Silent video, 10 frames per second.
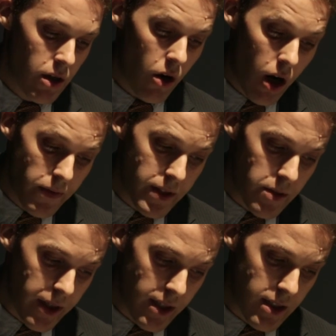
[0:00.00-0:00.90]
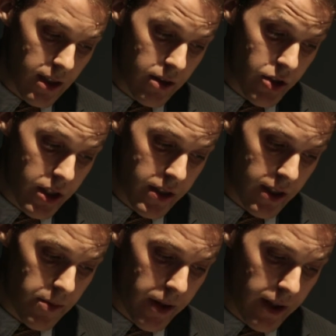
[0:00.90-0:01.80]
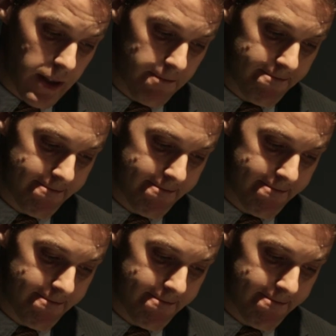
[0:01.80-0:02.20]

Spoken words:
office space and logistics parks.